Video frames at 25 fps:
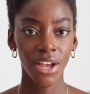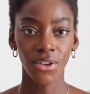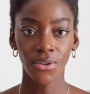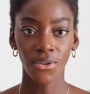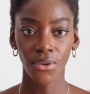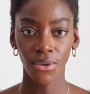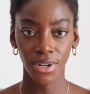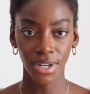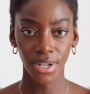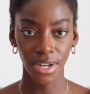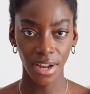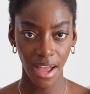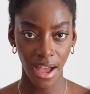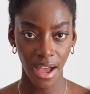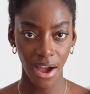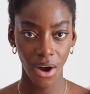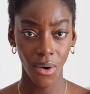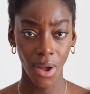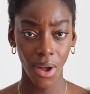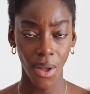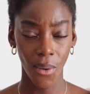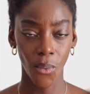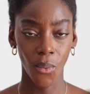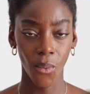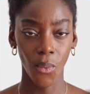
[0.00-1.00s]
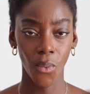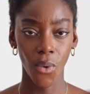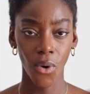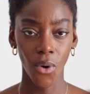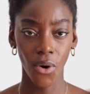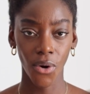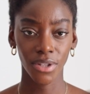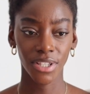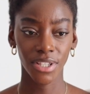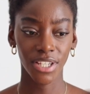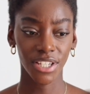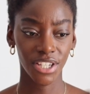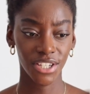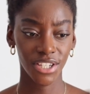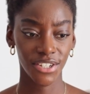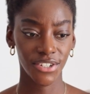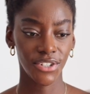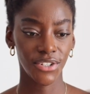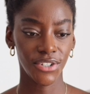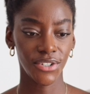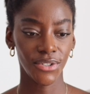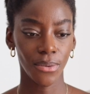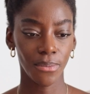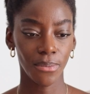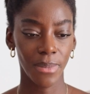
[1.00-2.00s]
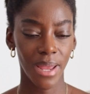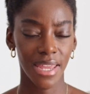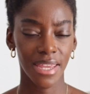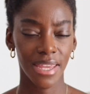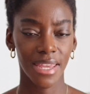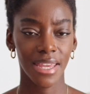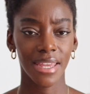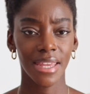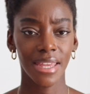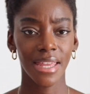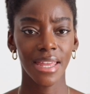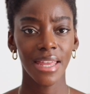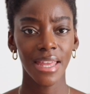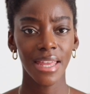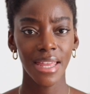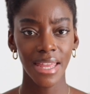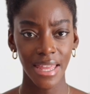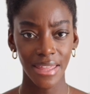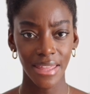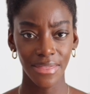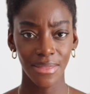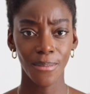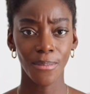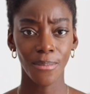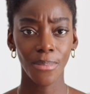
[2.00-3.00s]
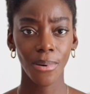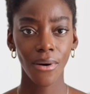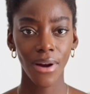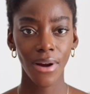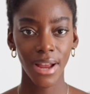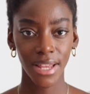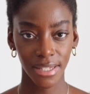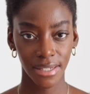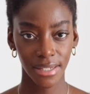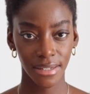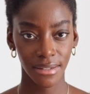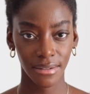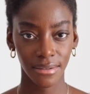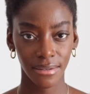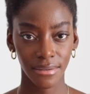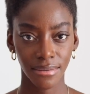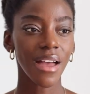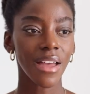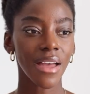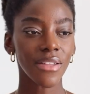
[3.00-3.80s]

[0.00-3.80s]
your now, and what decisions you're making in the present.